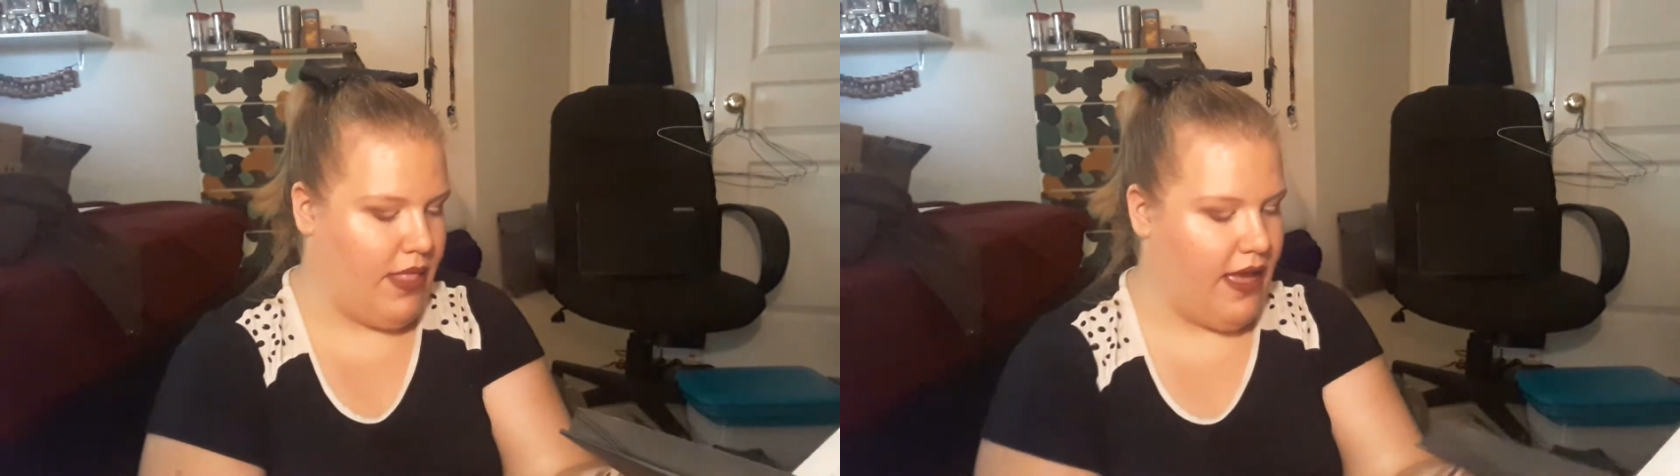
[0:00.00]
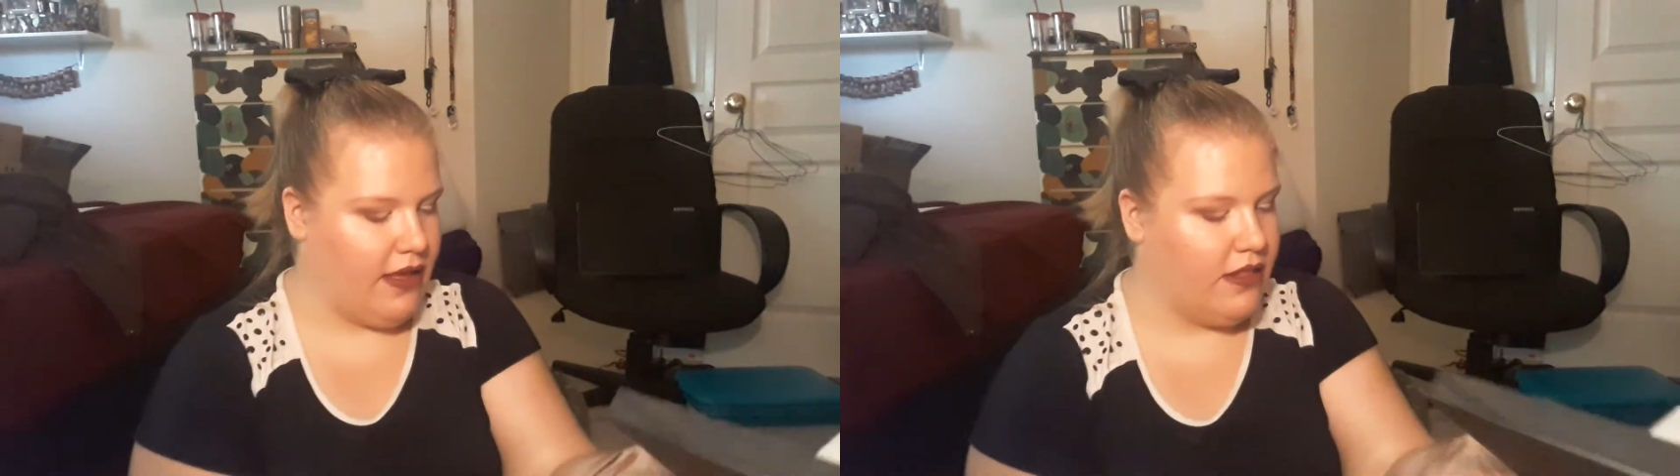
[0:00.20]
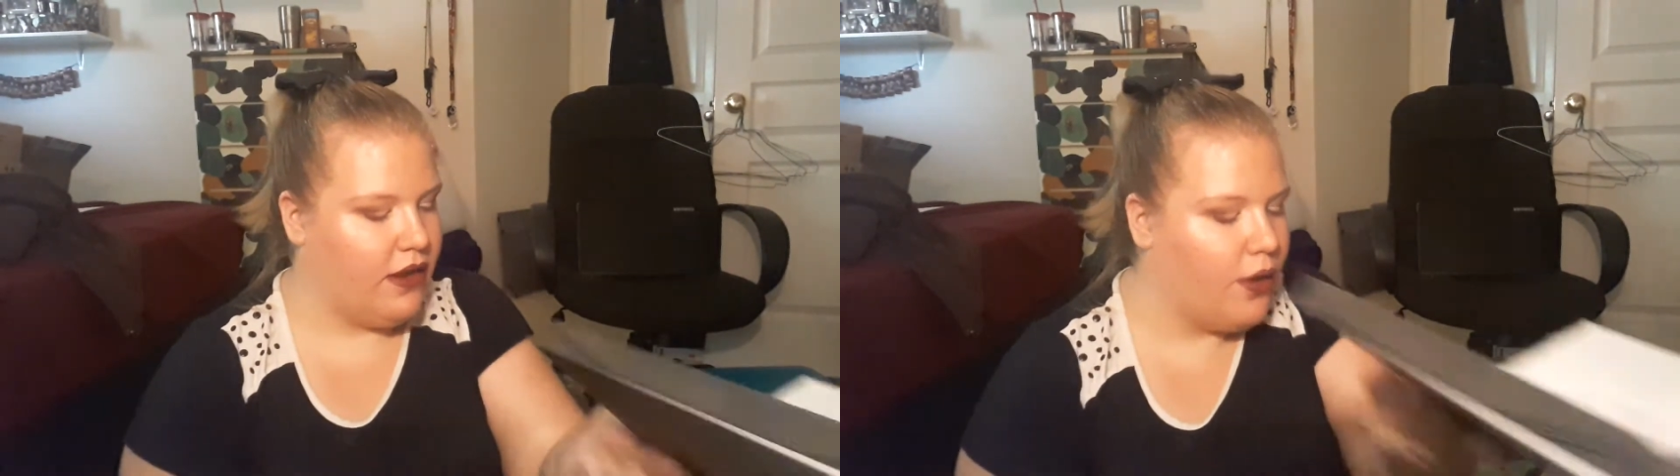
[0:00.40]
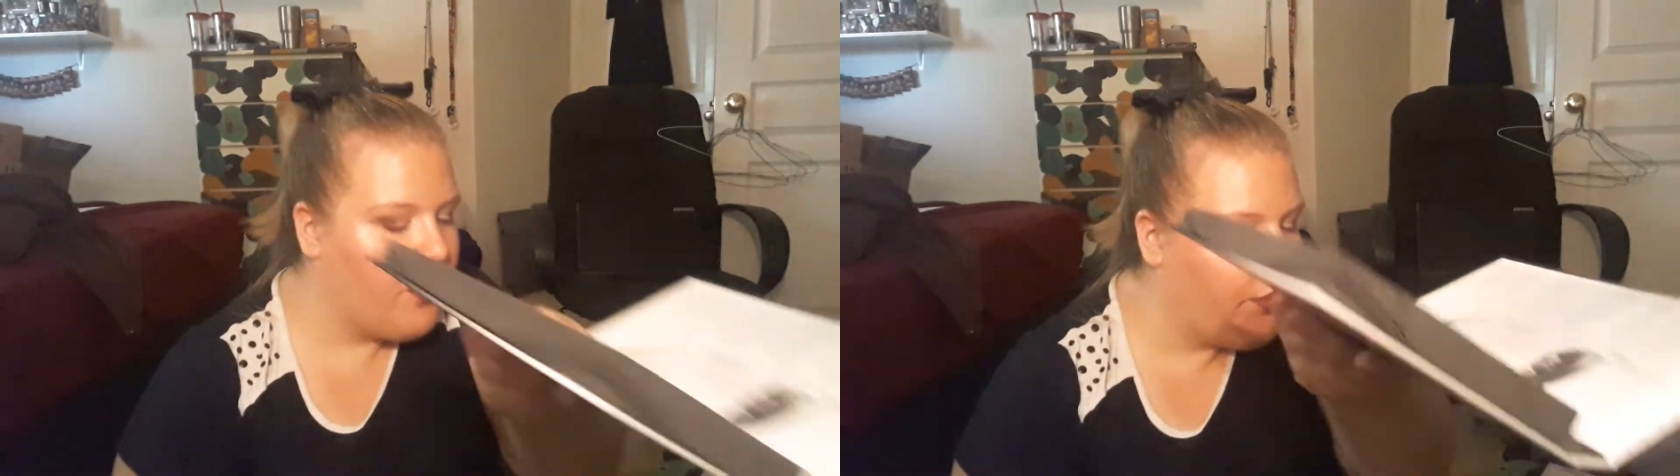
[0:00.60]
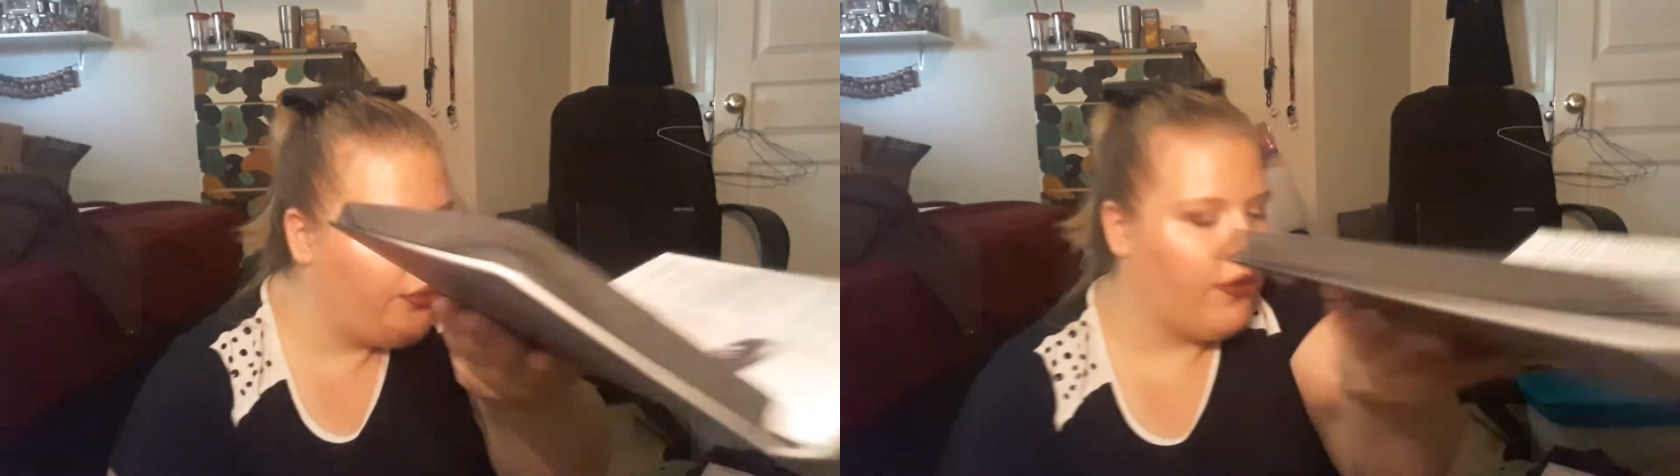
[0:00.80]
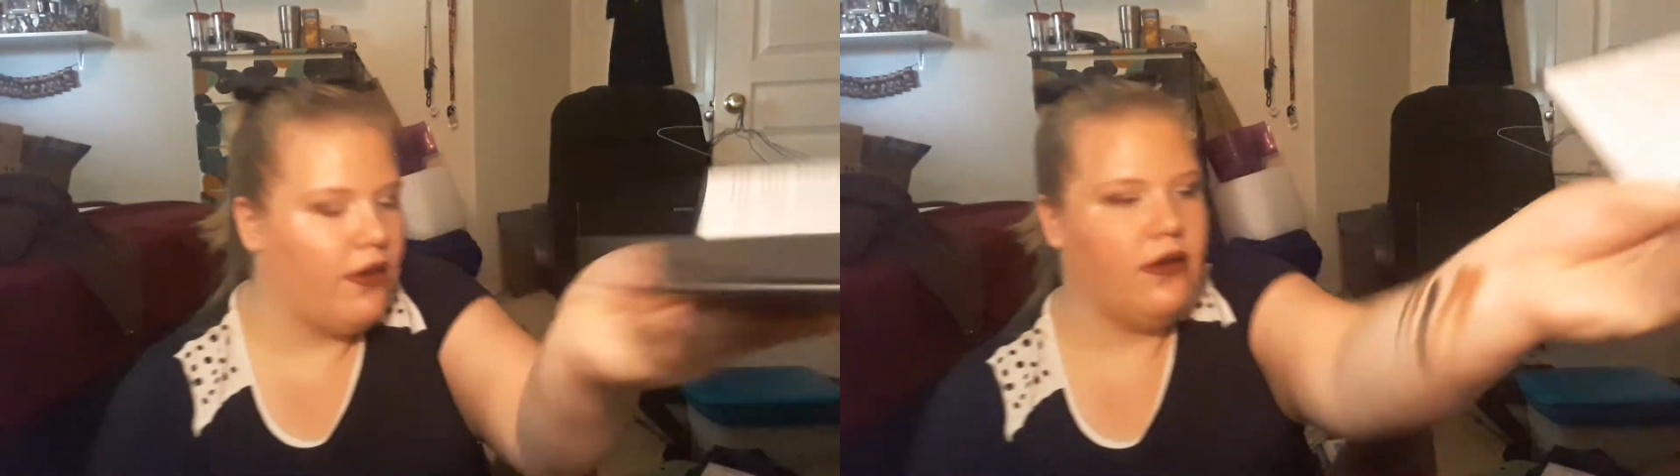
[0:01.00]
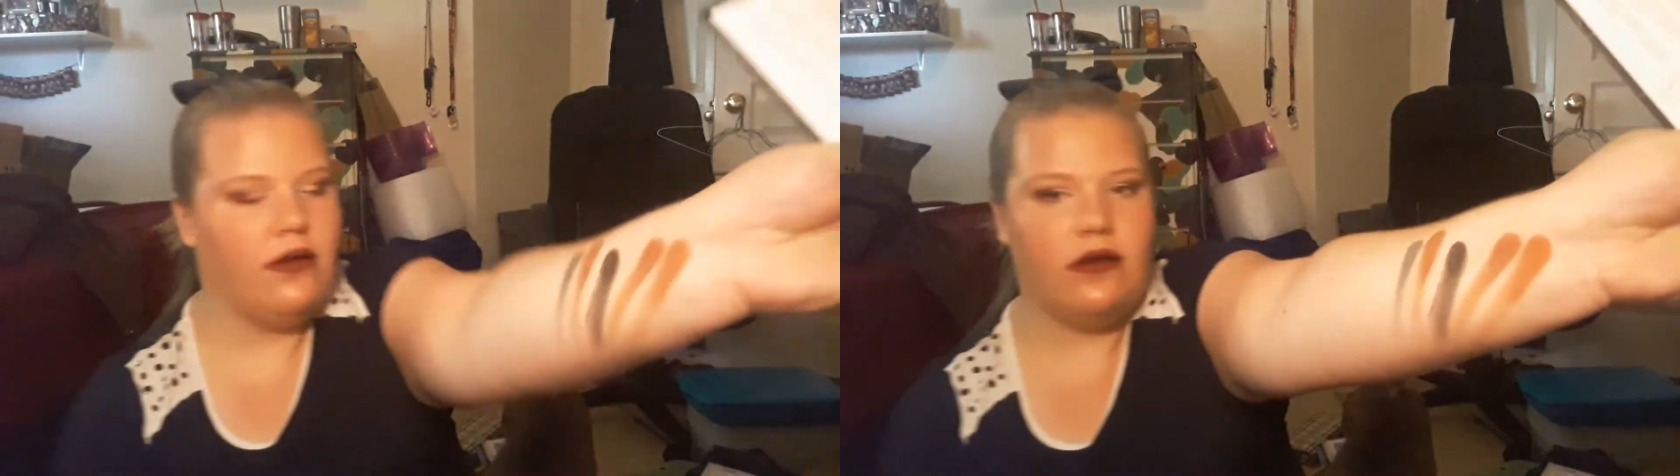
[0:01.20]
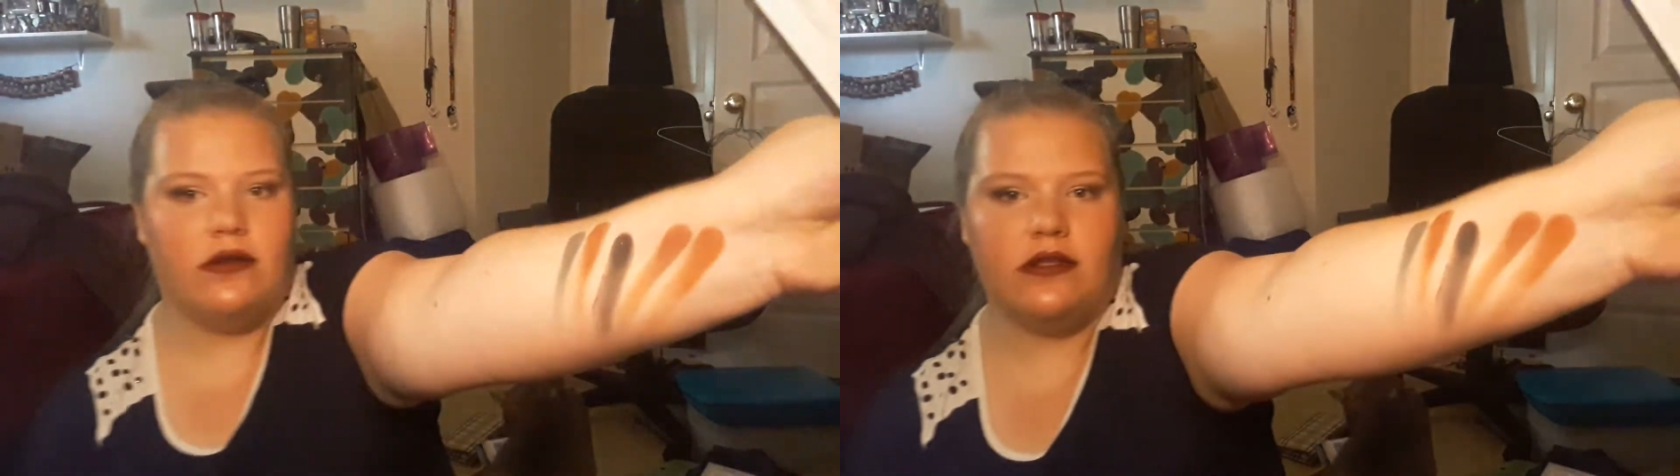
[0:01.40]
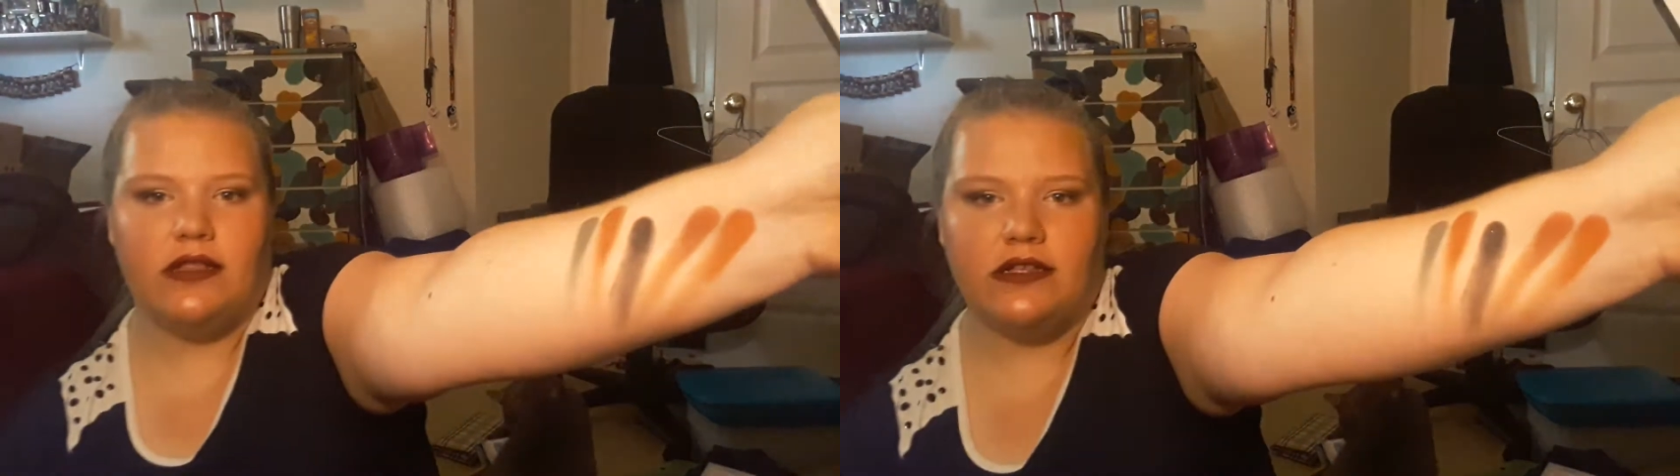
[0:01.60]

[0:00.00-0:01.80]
black in there. And